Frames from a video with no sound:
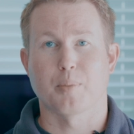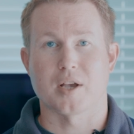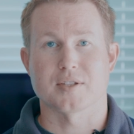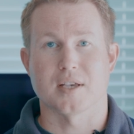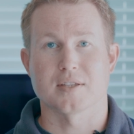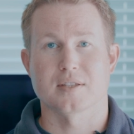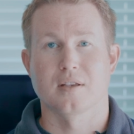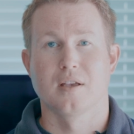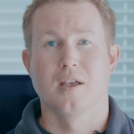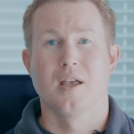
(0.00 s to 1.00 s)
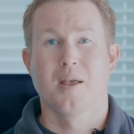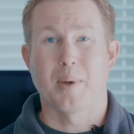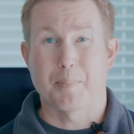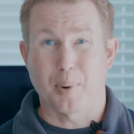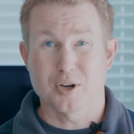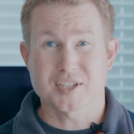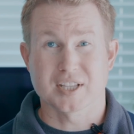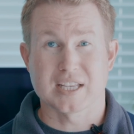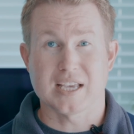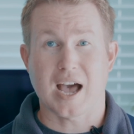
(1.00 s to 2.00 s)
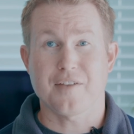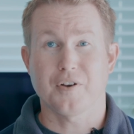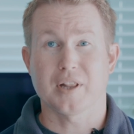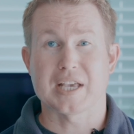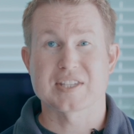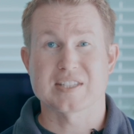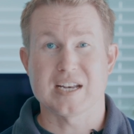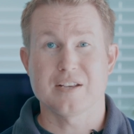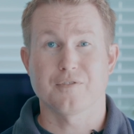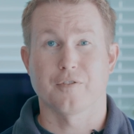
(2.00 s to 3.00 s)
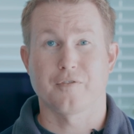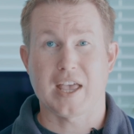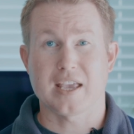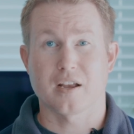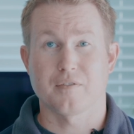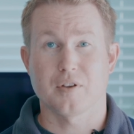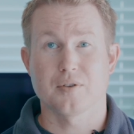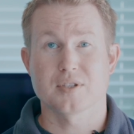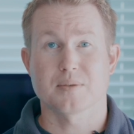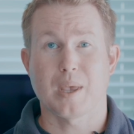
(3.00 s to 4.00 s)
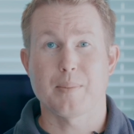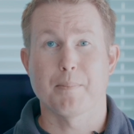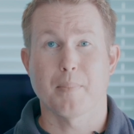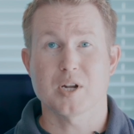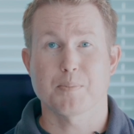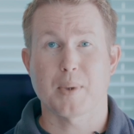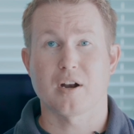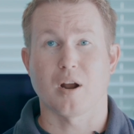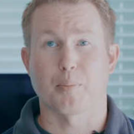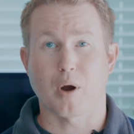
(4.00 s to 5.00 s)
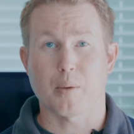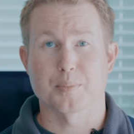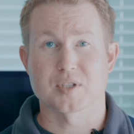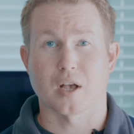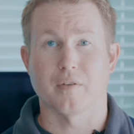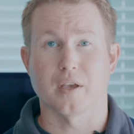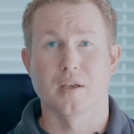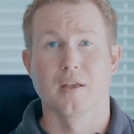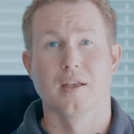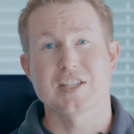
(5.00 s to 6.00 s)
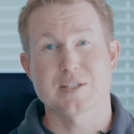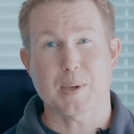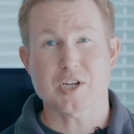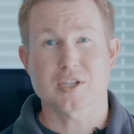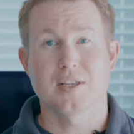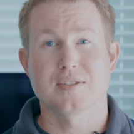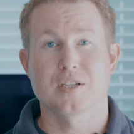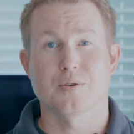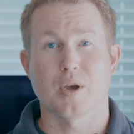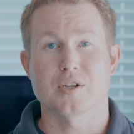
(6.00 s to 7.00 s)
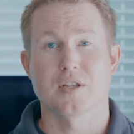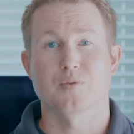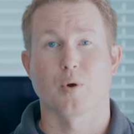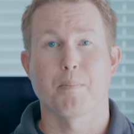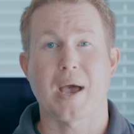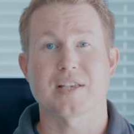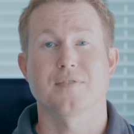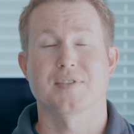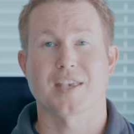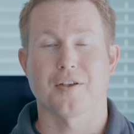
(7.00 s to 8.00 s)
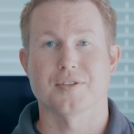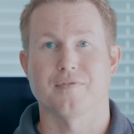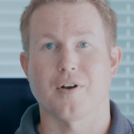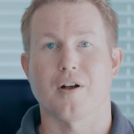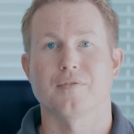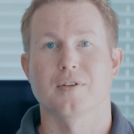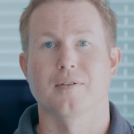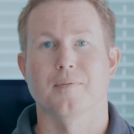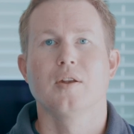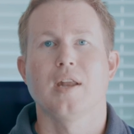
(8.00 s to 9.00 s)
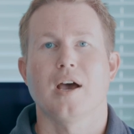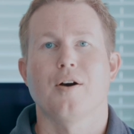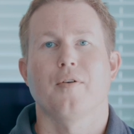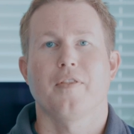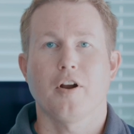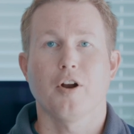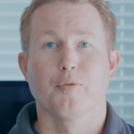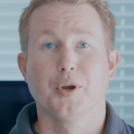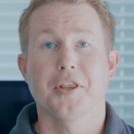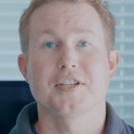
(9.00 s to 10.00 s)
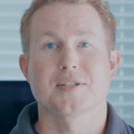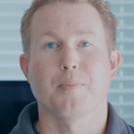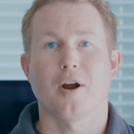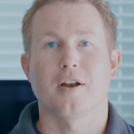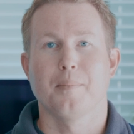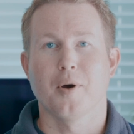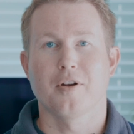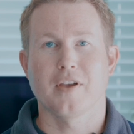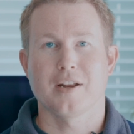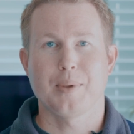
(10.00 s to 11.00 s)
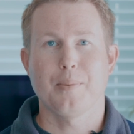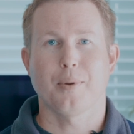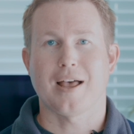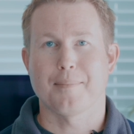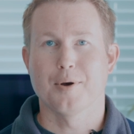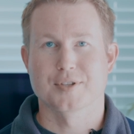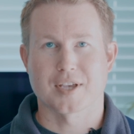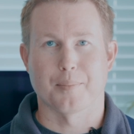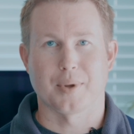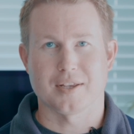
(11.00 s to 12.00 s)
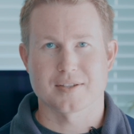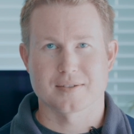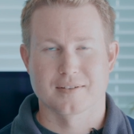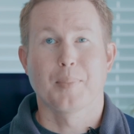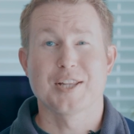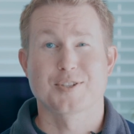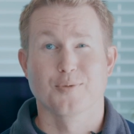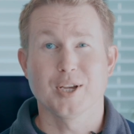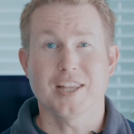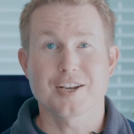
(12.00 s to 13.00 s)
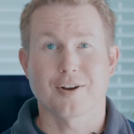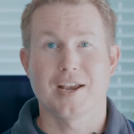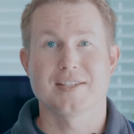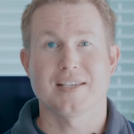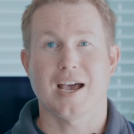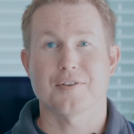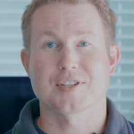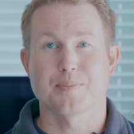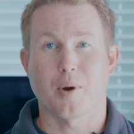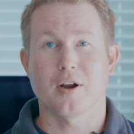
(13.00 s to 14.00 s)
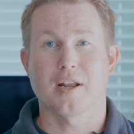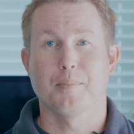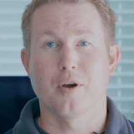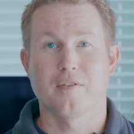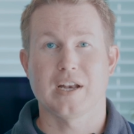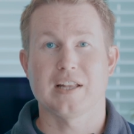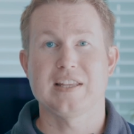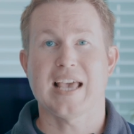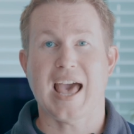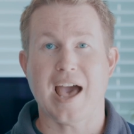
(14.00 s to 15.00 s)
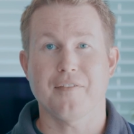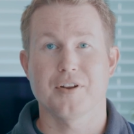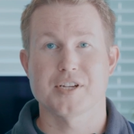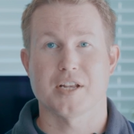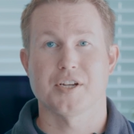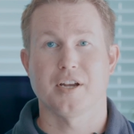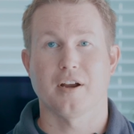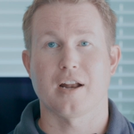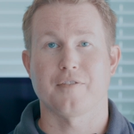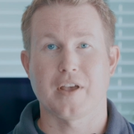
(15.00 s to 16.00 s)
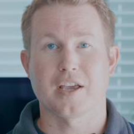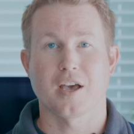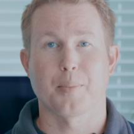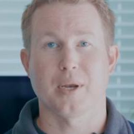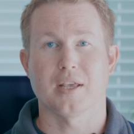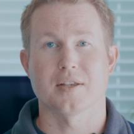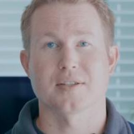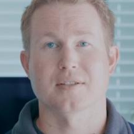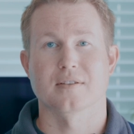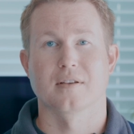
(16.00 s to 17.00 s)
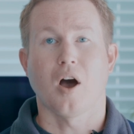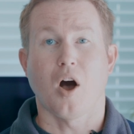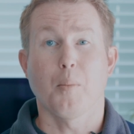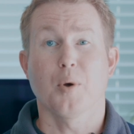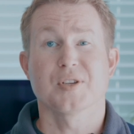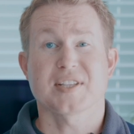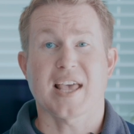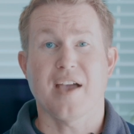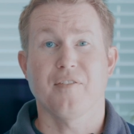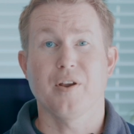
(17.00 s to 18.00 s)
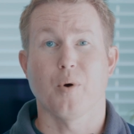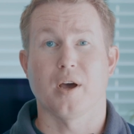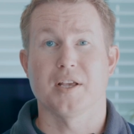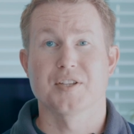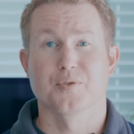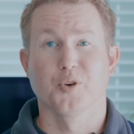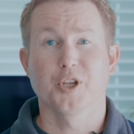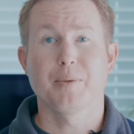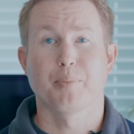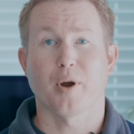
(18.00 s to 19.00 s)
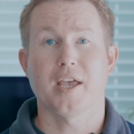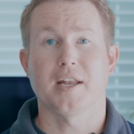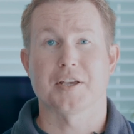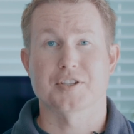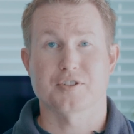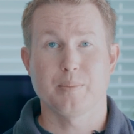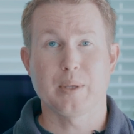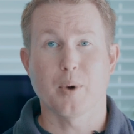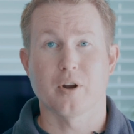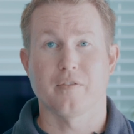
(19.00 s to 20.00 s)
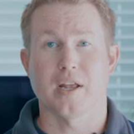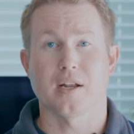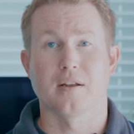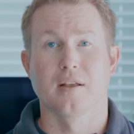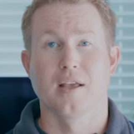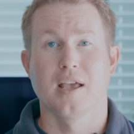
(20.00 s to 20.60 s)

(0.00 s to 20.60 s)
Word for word: process, but personally, I felt like studying for FAANG interviews made me much better at problem solving, especially in situations where massive scale is involved. Now, there are really smart and motivated people at most companies, but it's really crazy how smart and motivated the average engineer at a FAANG company is. Almost everyone is really bright and extremely motivated,